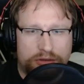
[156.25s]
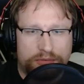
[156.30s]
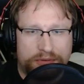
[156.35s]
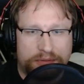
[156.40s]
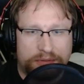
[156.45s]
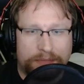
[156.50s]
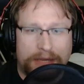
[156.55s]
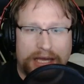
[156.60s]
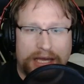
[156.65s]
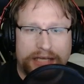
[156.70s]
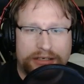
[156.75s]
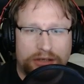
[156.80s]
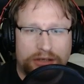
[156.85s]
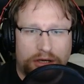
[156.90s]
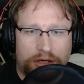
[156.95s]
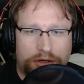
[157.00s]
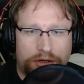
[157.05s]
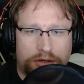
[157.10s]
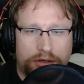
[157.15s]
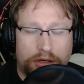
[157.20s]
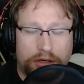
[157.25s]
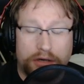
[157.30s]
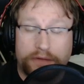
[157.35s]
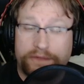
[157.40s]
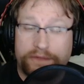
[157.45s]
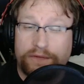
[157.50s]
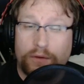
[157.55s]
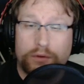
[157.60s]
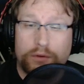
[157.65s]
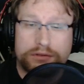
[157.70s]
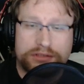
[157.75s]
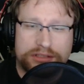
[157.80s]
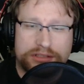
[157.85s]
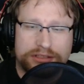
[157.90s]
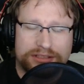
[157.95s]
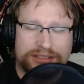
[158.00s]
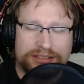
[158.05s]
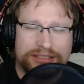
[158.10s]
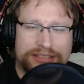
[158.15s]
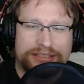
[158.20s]
but my daughter
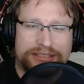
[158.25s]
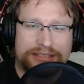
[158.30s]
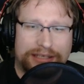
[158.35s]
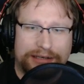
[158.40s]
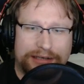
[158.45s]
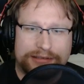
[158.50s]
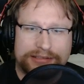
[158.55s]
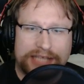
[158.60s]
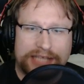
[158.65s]
unfortunately does